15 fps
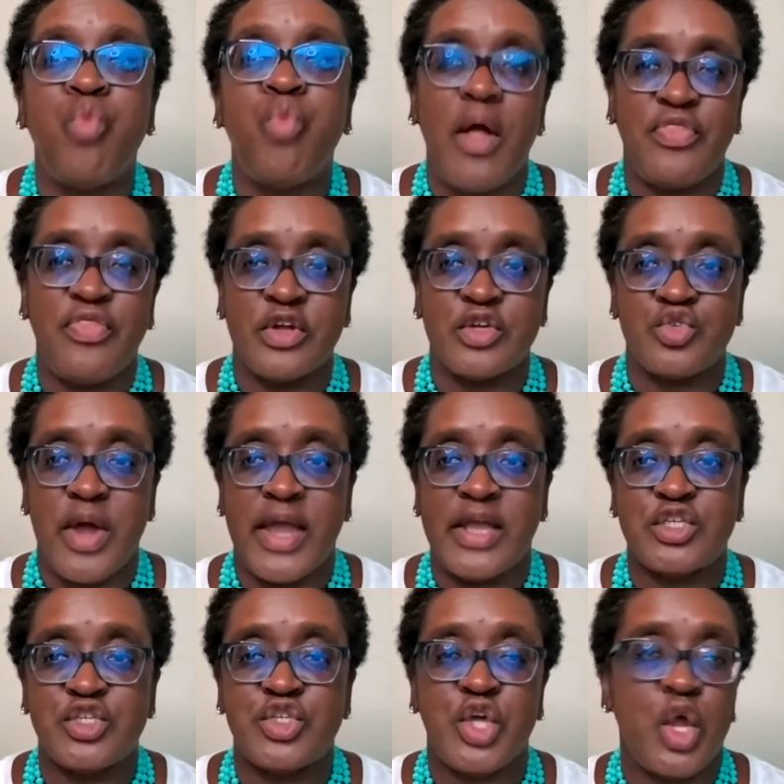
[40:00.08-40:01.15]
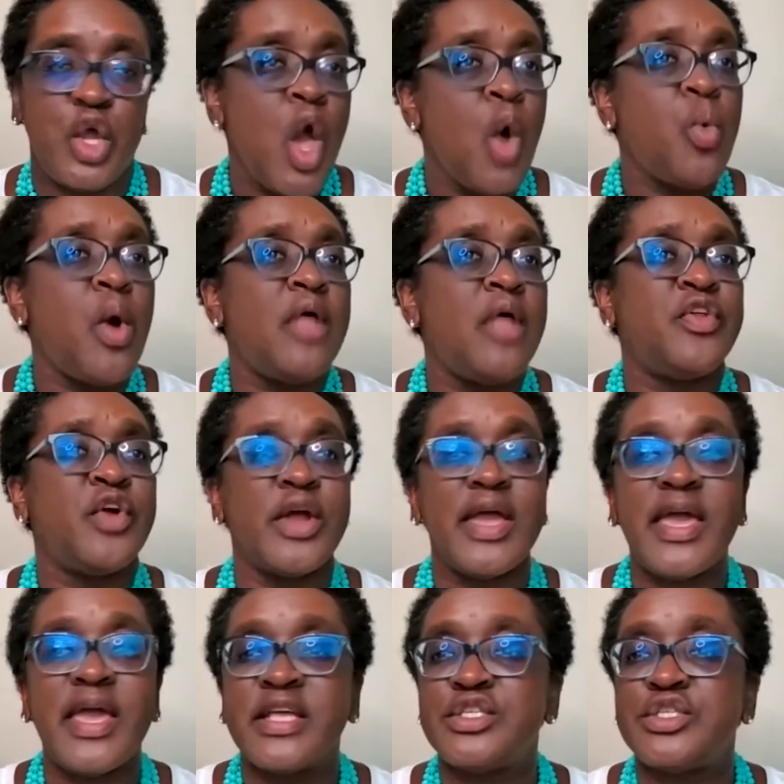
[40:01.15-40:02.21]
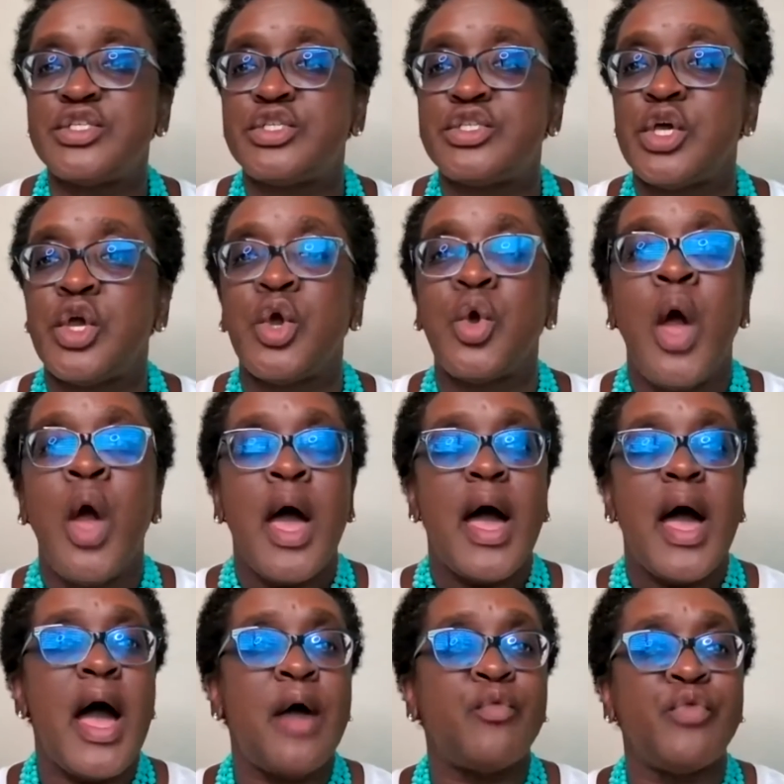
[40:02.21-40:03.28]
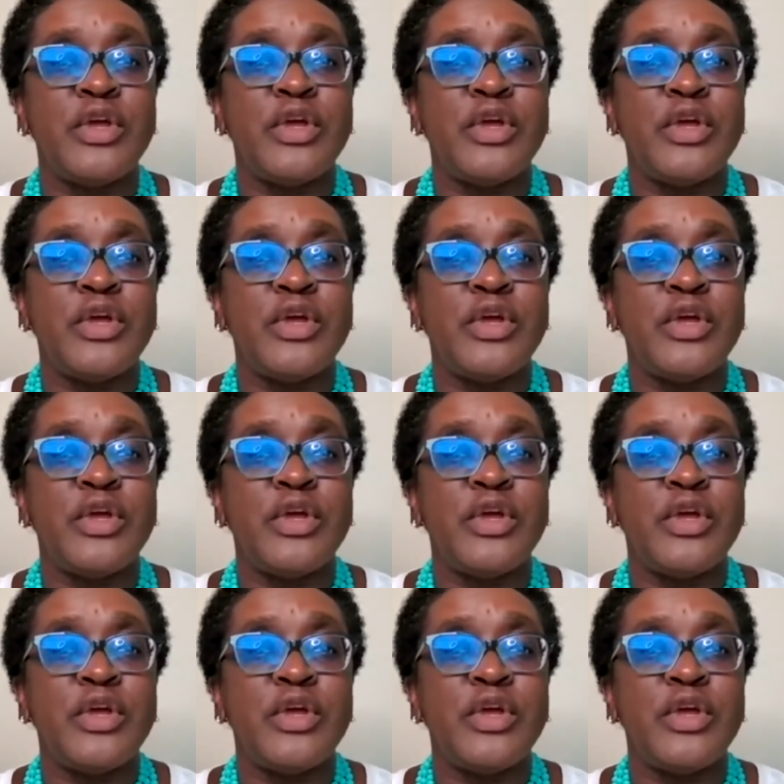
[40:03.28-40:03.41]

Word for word: of what they're trying to do, whether it's to uh,